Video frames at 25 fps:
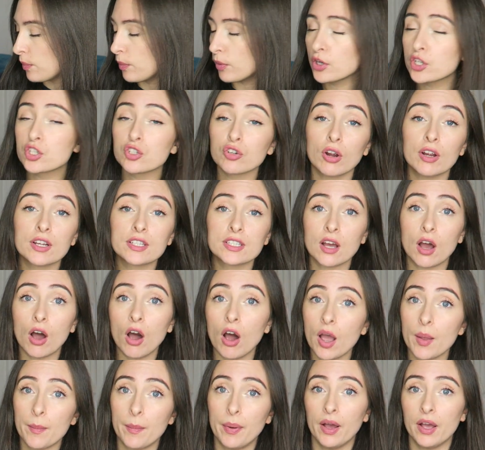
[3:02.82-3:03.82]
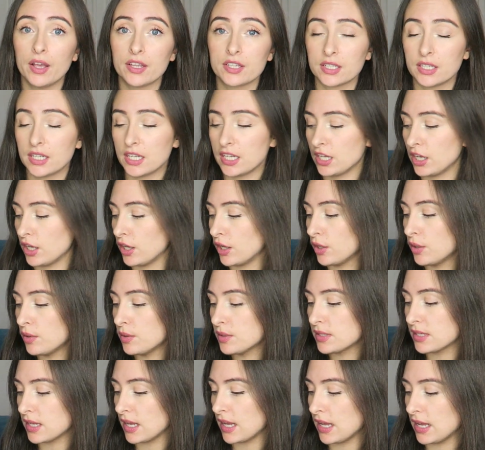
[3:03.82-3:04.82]
the moisturizer I personally
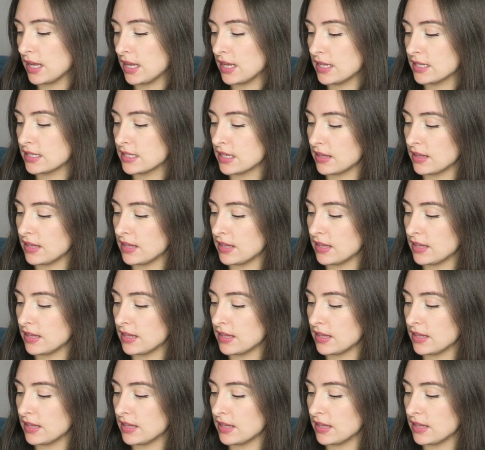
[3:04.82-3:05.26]
use is